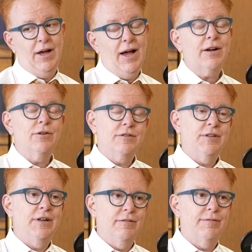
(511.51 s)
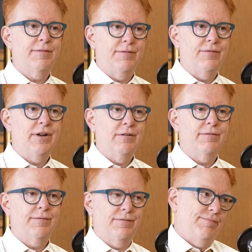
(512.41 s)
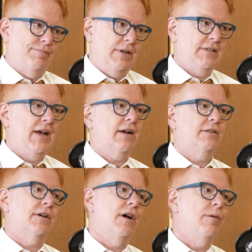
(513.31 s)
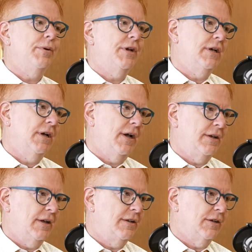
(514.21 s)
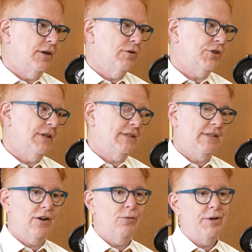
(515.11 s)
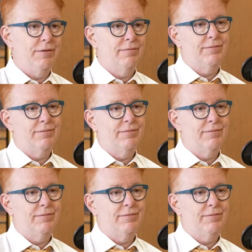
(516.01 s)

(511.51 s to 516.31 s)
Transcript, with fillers: the hackers that have attacked a company and negotiate settlement,